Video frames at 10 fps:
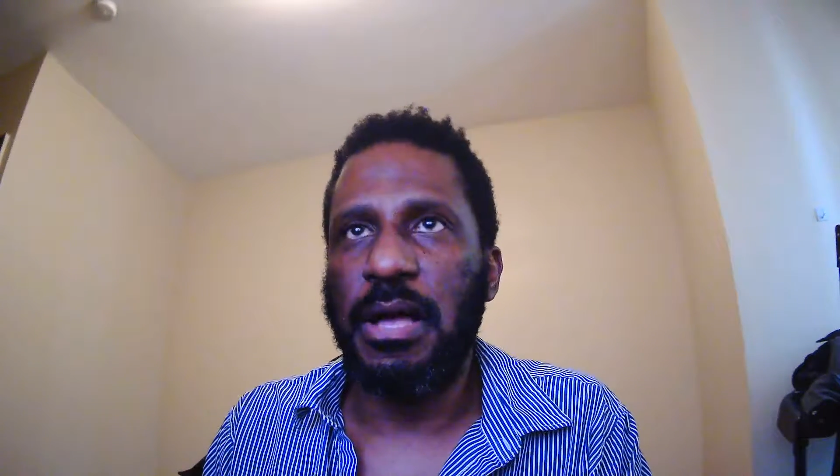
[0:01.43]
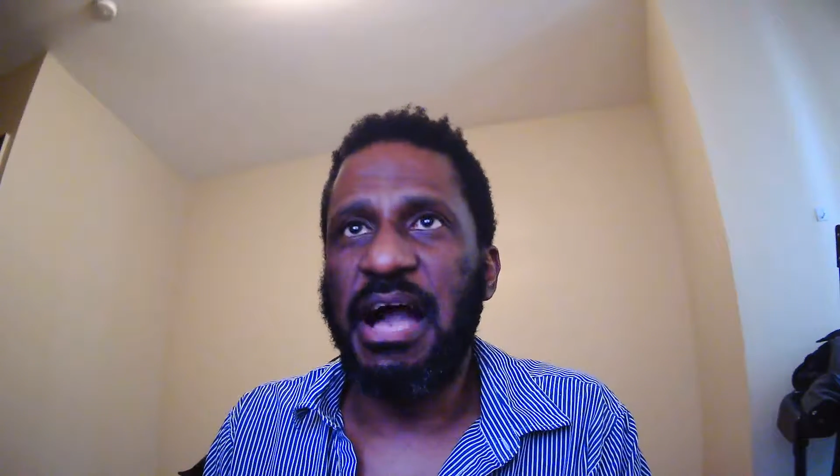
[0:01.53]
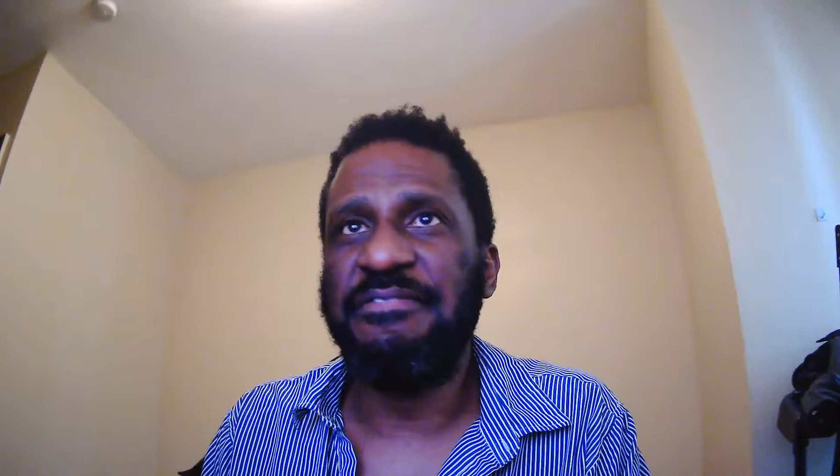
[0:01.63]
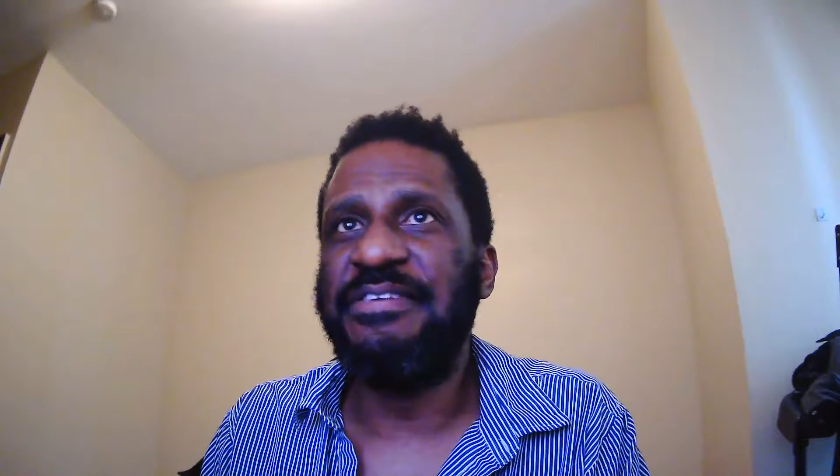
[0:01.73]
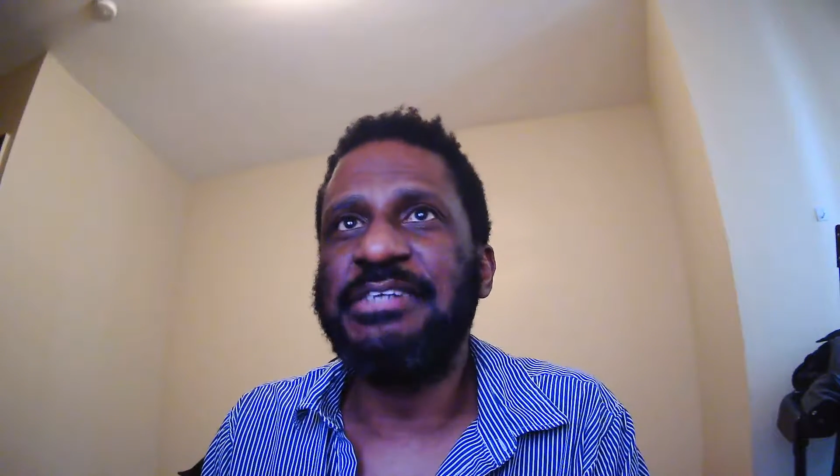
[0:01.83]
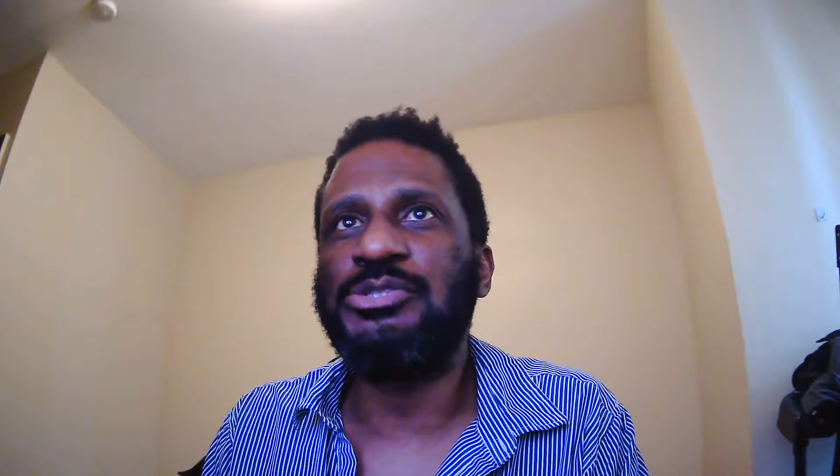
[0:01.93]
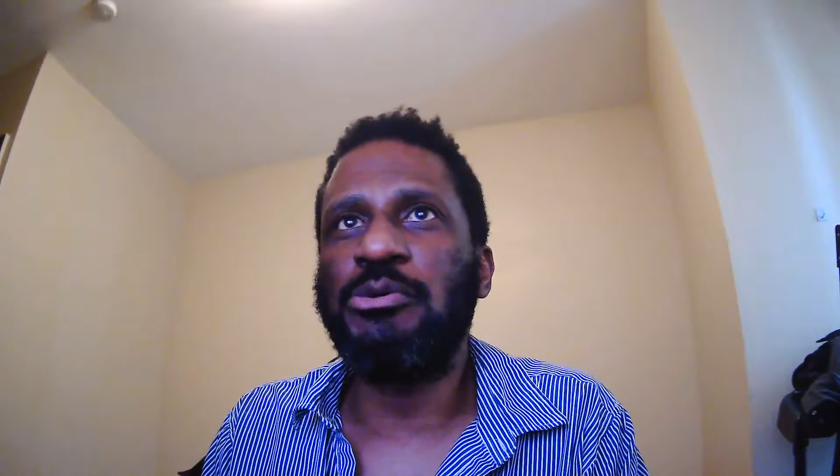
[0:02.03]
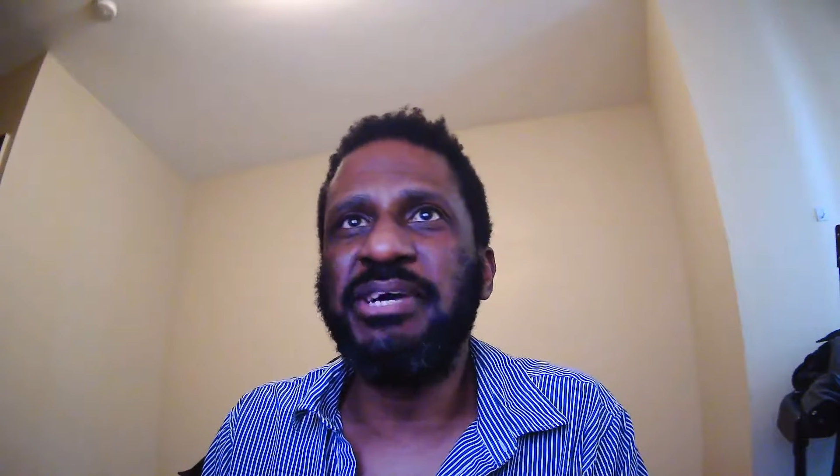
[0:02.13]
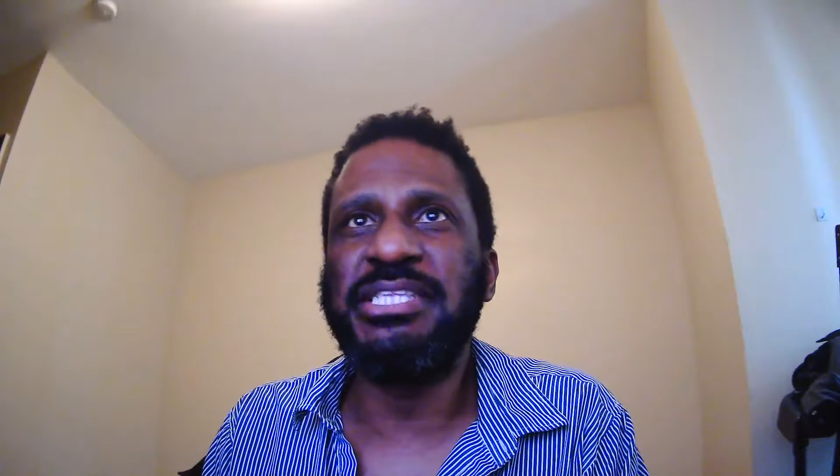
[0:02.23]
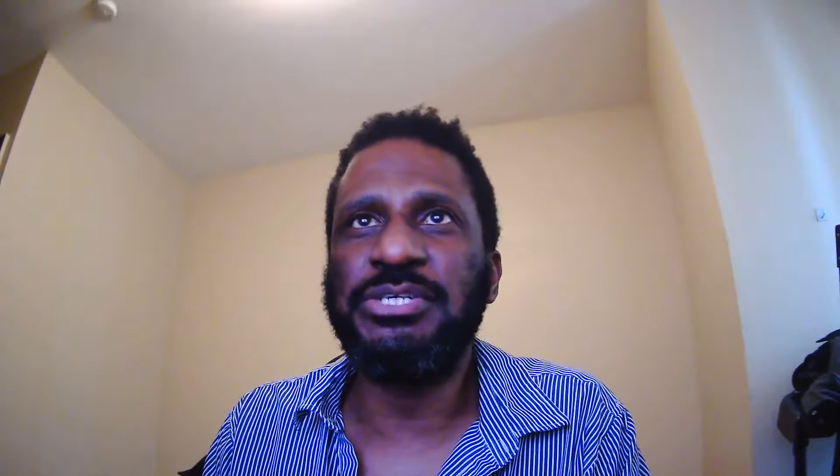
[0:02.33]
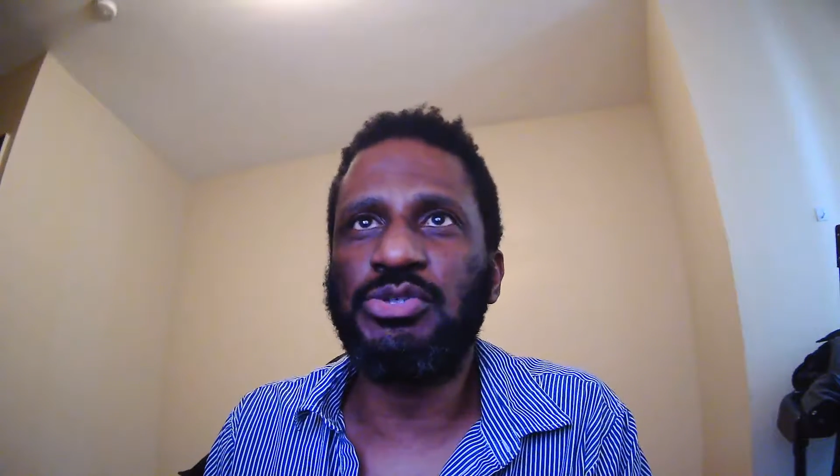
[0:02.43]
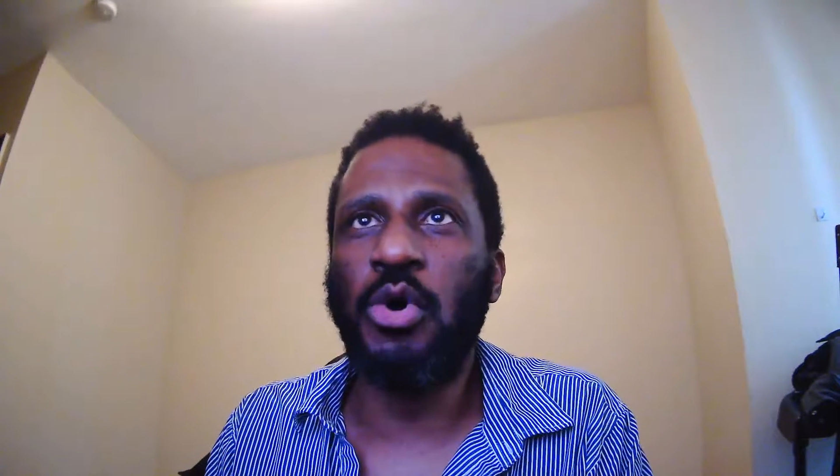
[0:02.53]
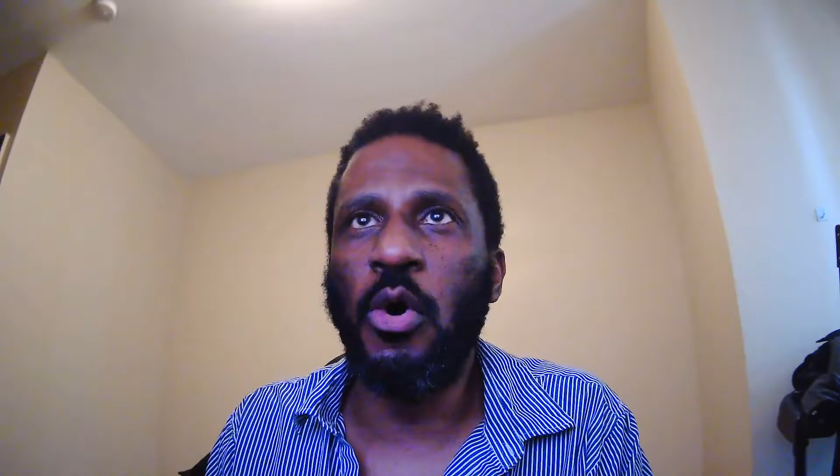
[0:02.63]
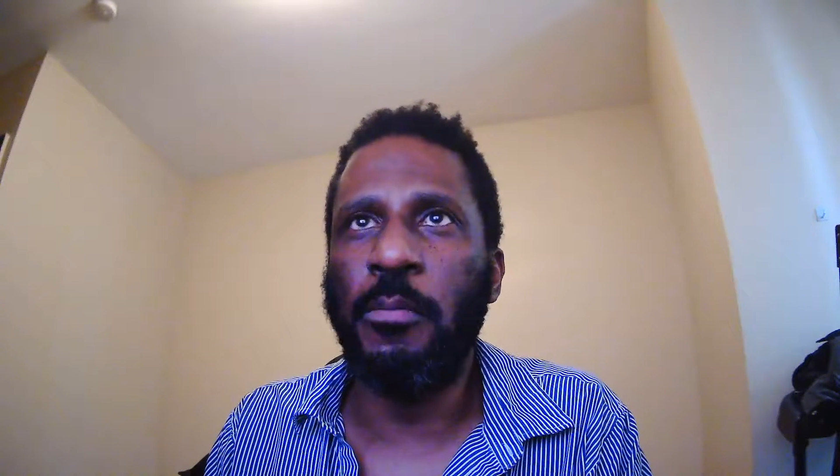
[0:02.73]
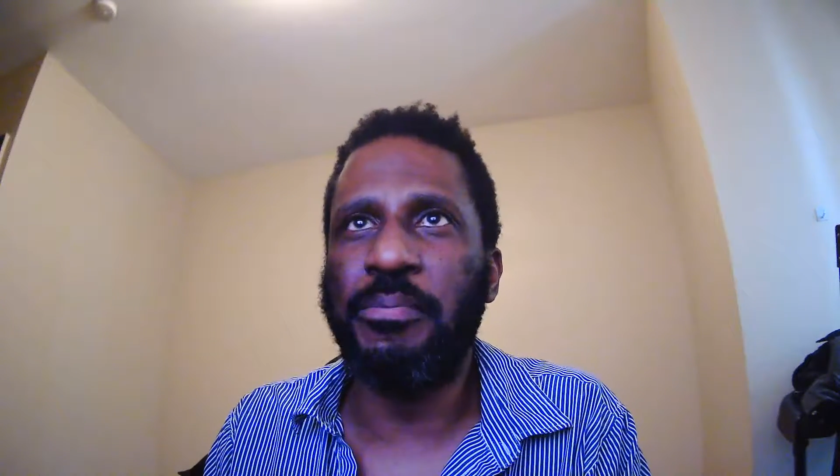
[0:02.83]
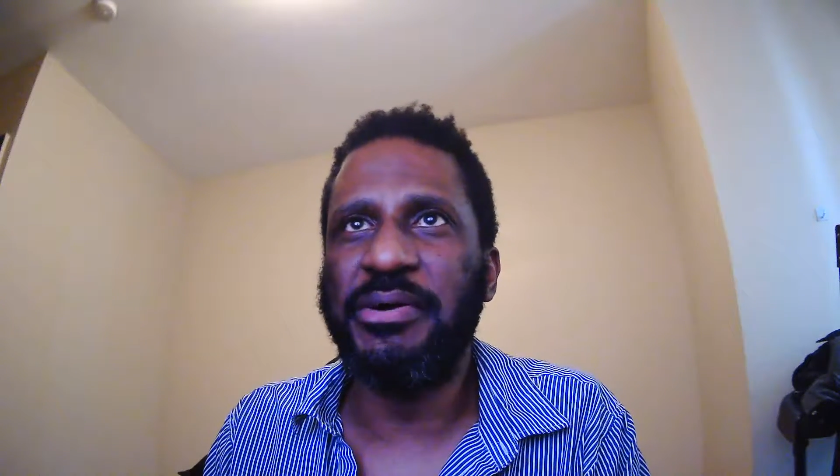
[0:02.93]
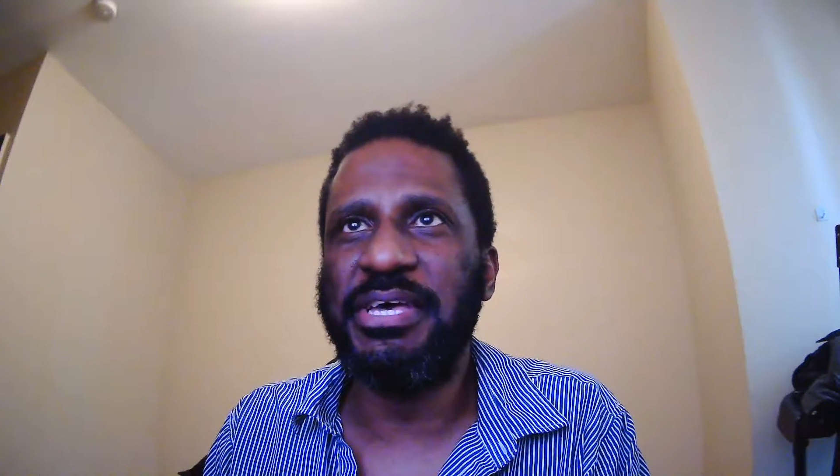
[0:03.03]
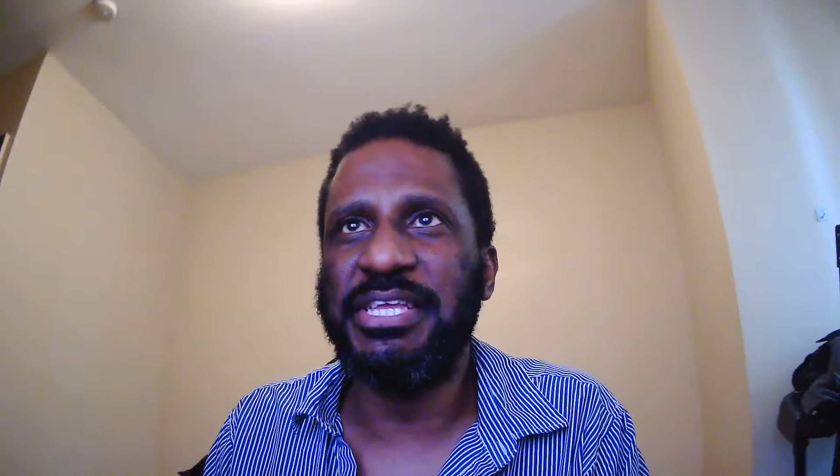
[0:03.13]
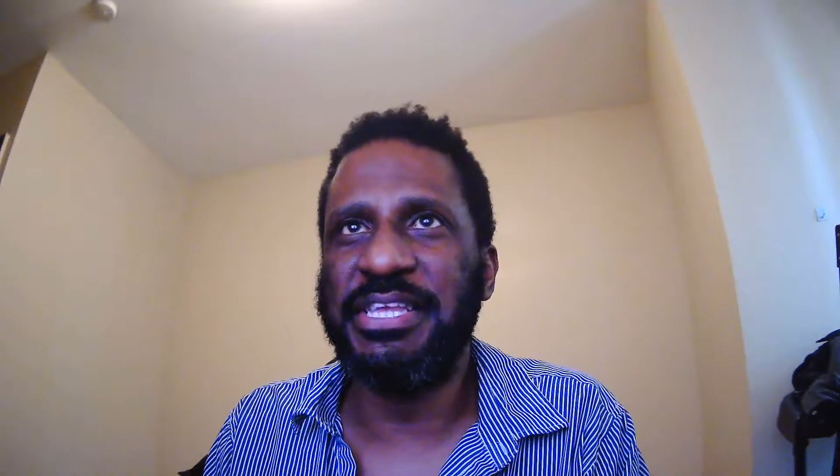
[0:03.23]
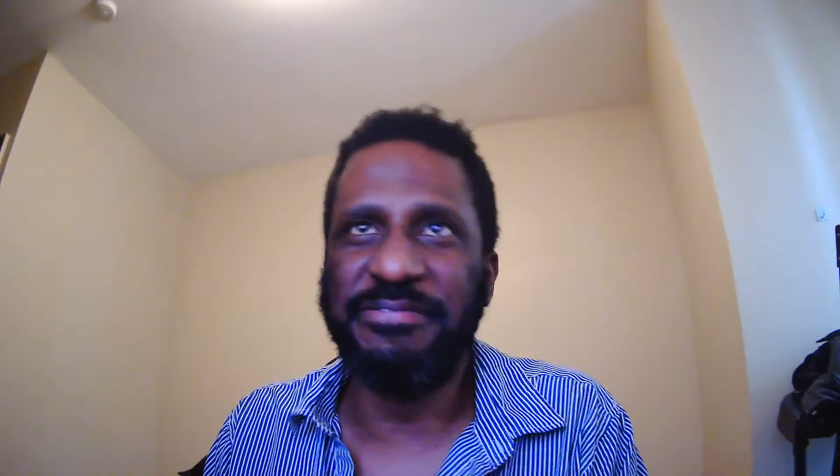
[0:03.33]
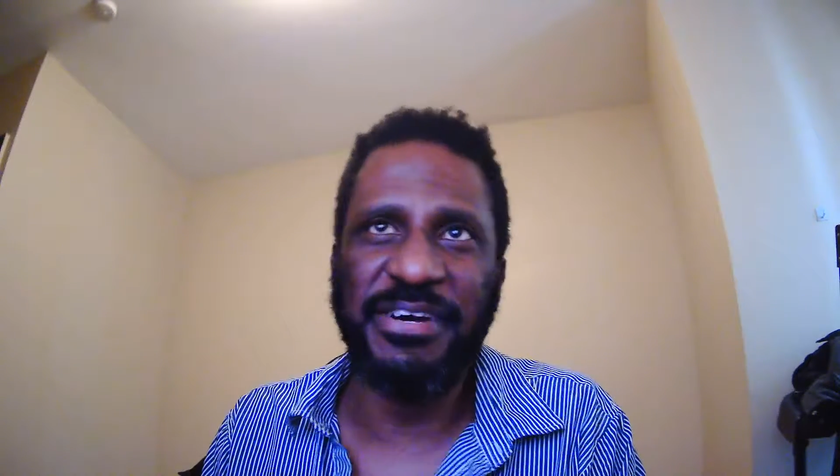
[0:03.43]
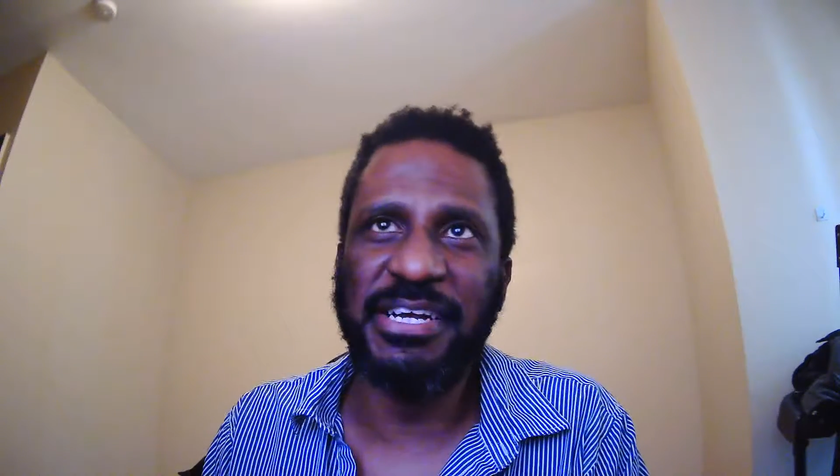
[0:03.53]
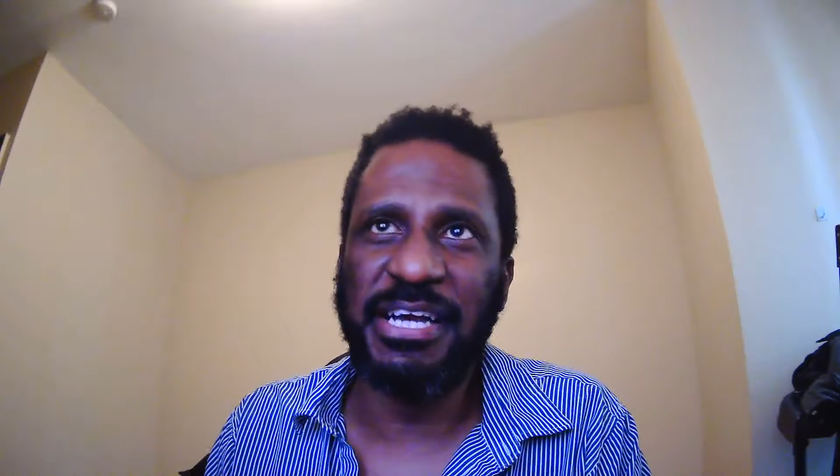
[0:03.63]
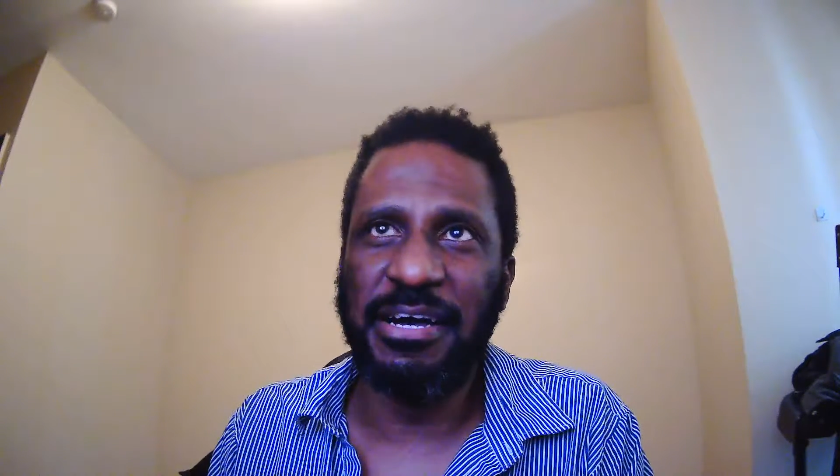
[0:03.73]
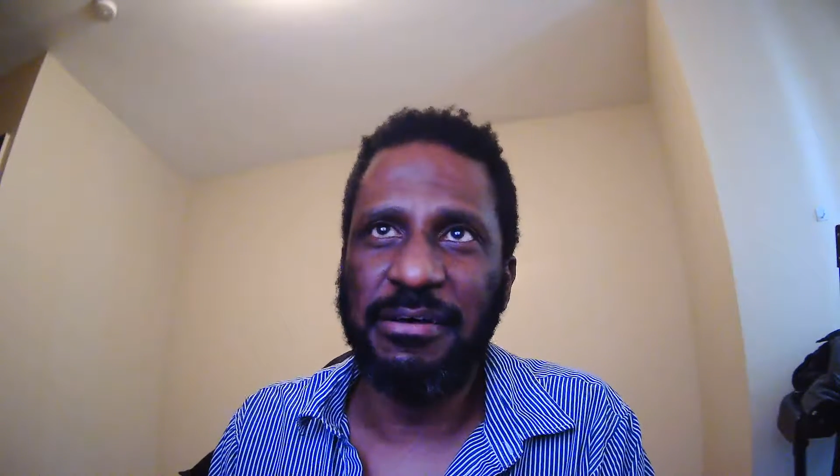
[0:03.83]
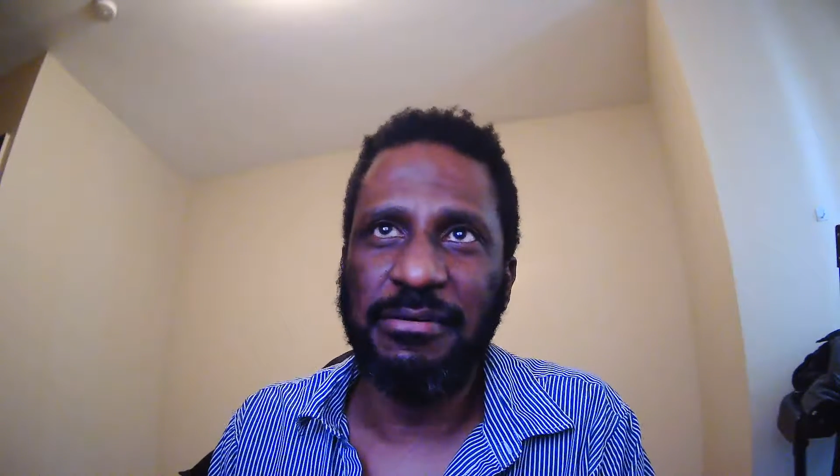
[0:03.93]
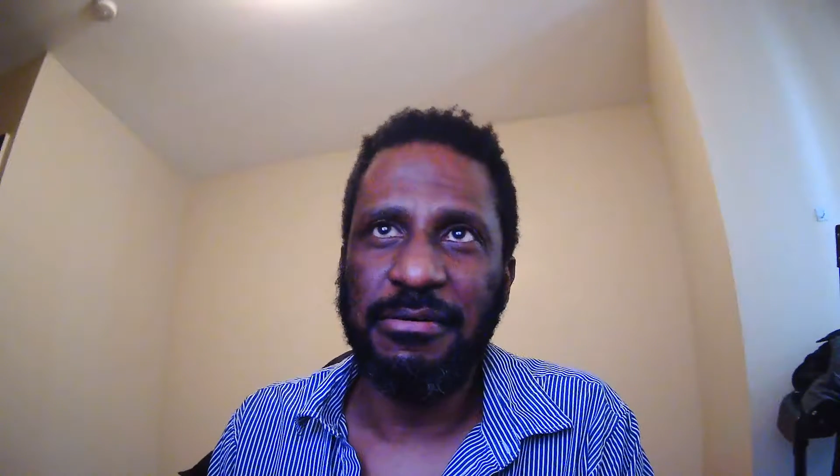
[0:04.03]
I find tremendous hope in Ivanka